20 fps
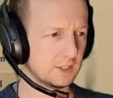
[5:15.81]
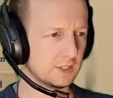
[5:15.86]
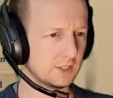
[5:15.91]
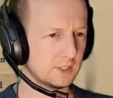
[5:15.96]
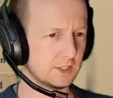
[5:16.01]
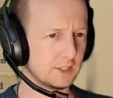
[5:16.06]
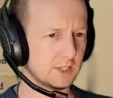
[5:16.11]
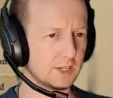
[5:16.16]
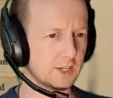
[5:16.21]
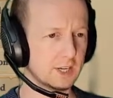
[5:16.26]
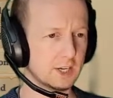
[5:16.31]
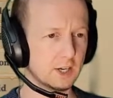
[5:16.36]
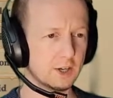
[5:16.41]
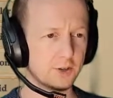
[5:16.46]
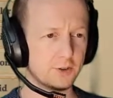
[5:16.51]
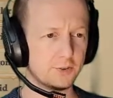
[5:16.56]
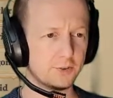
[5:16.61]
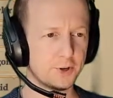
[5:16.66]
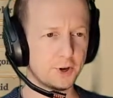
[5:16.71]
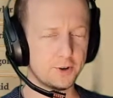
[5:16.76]
He
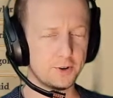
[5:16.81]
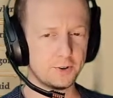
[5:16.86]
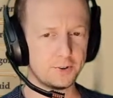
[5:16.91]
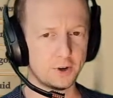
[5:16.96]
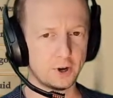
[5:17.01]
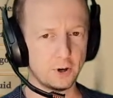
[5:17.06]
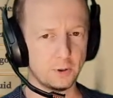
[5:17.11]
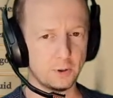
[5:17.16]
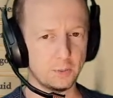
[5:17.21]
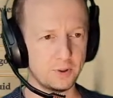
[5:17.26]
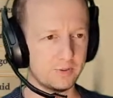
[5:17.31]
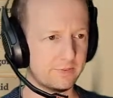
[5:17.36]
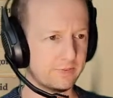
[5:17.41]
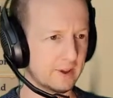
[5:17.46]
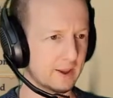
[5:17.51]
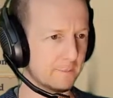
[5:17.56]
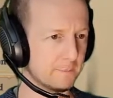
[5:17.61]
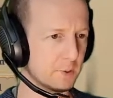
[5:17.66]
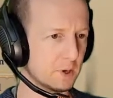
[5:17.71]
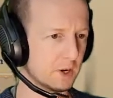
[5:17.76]
goes toe-to-toe with
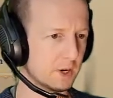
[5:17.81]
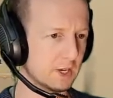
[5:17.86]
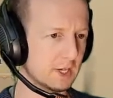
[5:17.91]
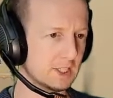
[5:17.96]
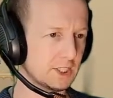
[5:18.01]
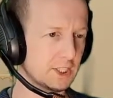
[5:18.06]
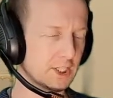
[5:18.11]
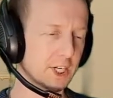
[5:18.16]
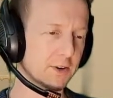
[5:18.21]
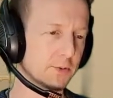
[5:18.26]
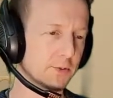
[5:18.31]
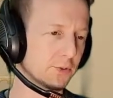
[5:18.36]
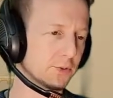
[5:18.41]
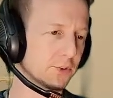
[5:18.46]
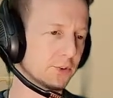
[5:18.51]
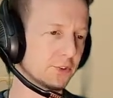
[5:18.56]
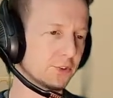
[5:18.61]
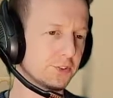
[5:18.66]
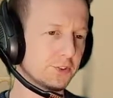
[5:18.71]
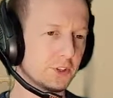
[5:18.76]
vampire generals
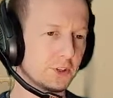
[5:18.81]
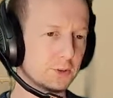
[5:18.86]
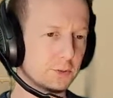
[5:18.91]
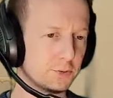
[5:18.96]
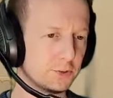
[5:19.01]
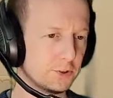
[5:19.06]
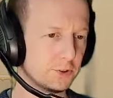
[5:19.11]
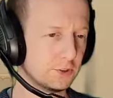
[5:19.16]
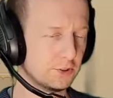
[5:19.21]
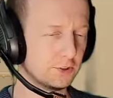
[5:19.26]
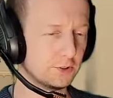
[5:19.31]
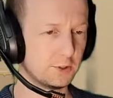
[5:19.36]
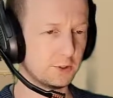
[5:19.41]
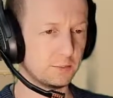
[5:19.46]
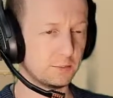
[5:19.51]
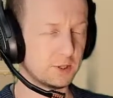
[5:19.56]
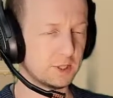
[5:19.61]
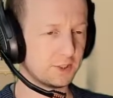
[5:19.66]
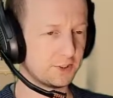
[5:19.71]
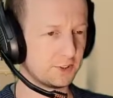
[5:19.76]
and soldiers
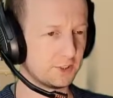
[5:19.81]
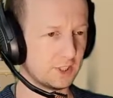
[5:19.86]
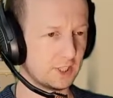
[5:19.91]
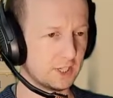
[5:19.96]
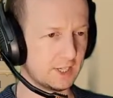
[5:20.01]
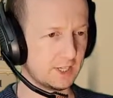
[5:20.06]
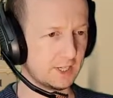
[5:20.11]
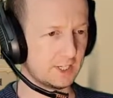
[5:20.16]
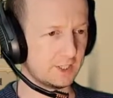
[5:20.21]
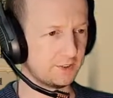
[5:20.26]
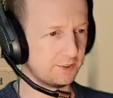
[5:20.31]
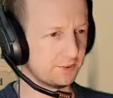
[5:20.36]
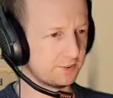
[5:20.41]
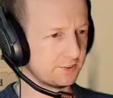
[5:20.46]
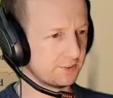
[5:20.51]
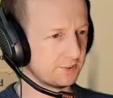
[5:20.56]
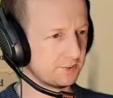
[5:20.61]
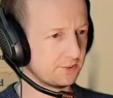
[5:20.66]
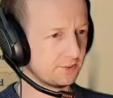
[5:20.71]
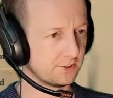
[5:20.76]
in martial
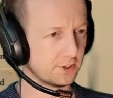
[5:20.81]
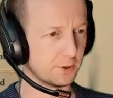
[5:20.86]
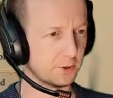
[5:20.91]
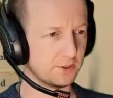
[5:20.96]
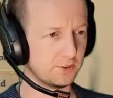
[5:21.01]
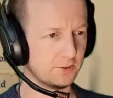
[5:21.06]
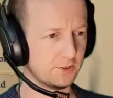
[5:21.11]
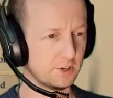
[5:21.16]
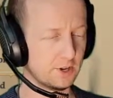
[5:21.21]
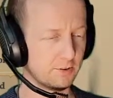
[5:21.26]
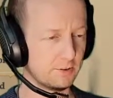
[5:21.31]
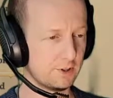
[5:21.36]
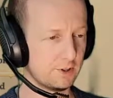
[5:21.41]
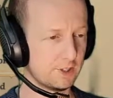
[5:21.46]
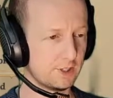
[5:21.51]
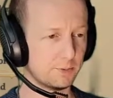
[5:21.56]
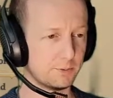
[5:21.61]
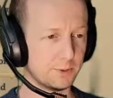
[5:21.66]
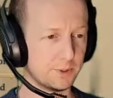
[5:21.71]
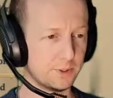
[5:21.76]
arts. So he's
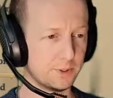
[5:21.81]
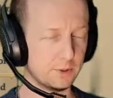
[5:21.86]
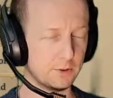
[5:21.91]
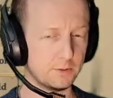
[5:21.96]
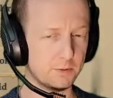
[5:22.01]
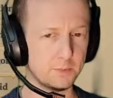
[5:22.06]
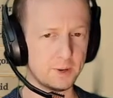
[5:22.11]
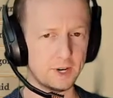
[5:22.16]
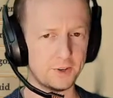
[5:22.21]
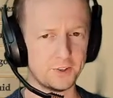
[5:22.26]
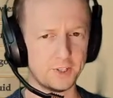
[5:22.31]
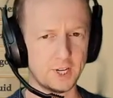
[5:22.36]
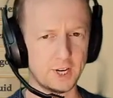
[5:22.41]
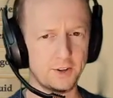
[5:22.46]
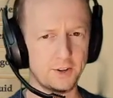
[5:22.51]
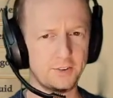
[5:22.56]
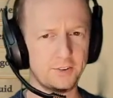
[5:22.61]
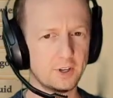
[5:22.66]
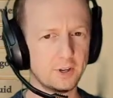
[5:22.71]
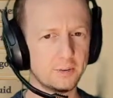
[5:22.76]
definitely a really good martial
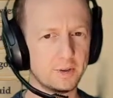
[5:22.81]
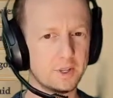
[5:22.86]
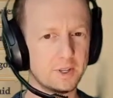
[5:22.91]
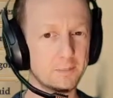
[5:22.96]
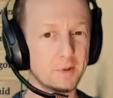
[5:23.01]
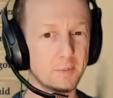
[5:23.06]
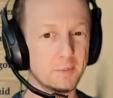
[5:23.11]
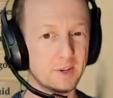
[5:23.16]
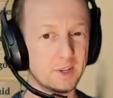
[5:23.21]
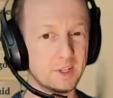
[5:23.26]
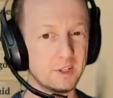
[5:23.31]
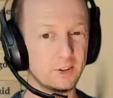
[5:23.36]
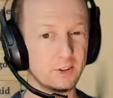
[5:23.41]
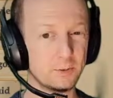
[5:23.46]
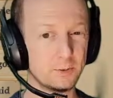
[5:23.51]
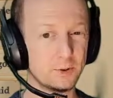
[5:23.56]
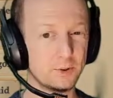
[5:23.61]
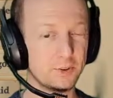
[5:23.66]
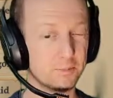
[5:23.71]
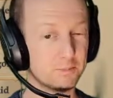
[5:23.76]
artist. So we might be leaning
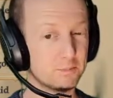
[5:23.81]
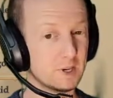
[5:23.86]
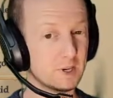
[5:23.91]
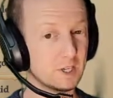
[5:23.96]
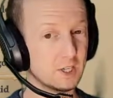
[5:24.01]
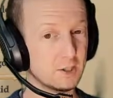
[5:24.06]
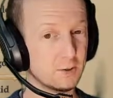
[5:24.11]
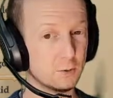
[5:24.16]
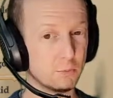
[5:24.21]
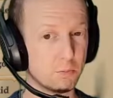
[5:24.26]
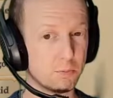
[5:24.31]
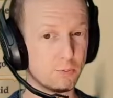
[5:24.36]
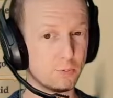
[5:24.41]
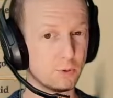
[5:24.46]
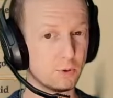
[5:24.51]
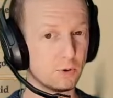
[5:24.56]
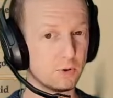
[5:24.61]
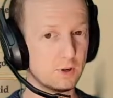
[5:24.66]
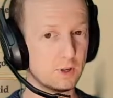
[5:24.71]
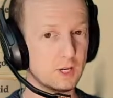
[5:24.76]
towards monk or
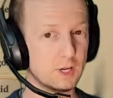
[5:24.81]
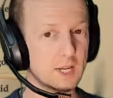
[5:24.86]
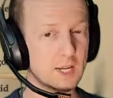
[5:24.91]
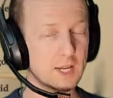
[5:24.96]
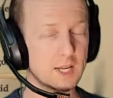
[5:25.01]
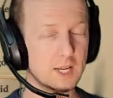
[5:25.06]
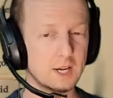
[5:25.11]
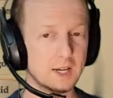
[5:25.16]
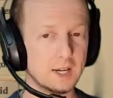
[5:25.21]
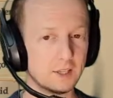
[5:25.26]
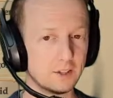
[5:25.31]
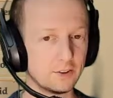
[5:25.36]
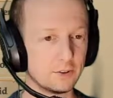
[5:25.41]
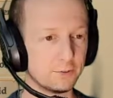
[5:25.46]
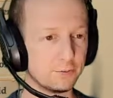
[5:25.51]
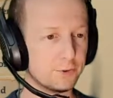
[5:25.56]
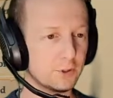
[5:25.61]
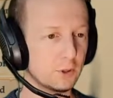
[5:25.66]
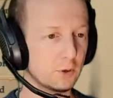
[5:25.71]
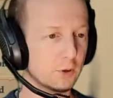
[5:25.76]
brawler, at least a
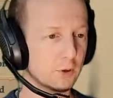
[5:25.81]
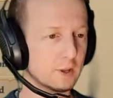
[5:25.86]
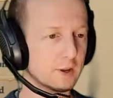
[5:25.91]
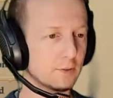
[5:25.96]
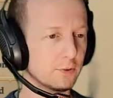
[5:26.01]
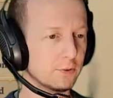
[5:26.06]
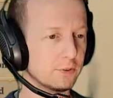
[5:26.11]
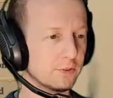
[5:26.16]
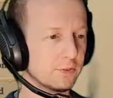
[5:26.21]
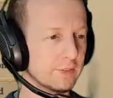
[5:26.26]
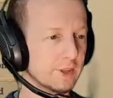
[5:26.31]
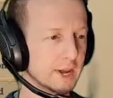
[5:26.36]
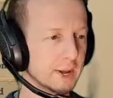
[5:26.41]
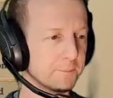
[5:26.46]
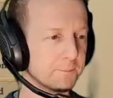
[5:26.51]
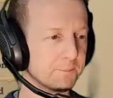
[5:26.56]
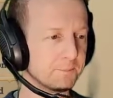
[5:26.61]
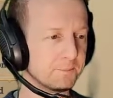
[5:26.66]
few levels of that.